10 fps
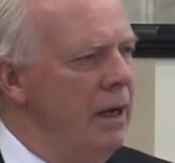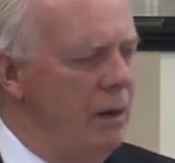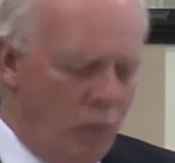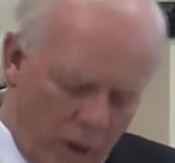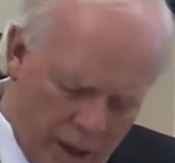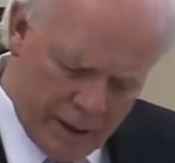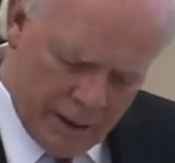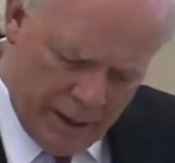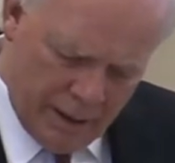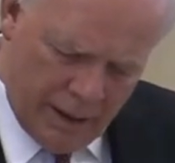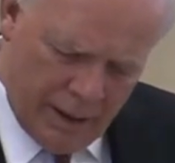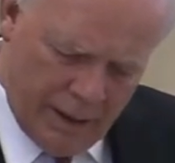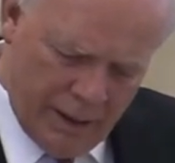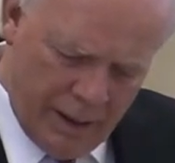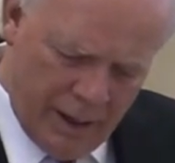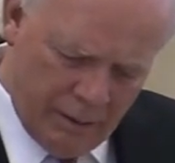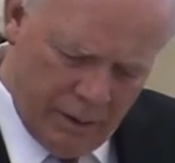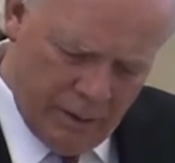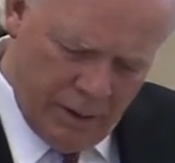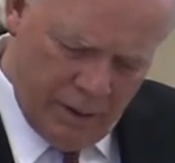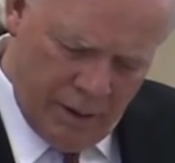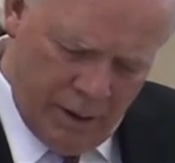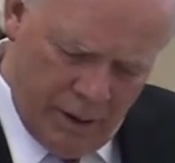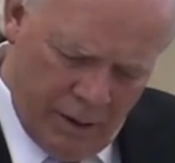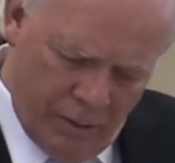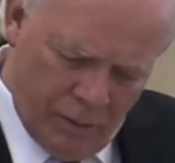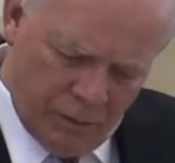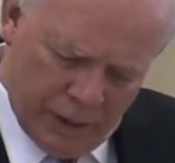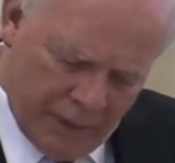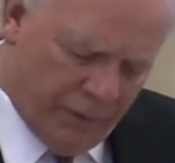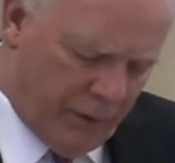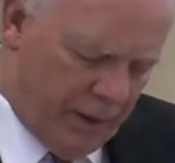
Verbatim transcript: one that will never